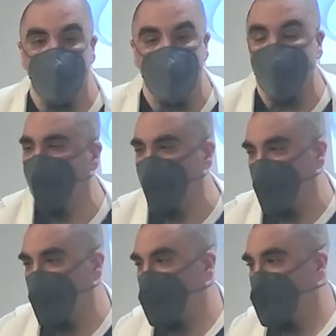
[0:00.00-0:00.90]
was more
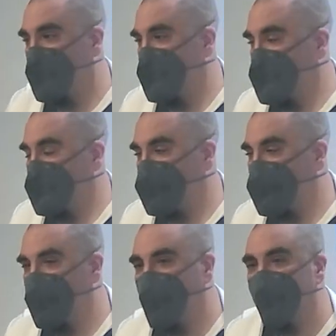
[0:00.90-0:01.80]
difficult.
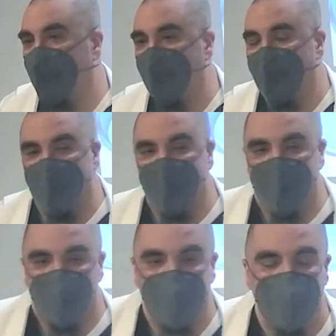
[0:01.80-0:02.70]
Right?
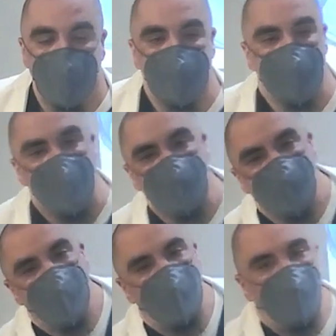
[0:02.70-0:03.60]
That assessment,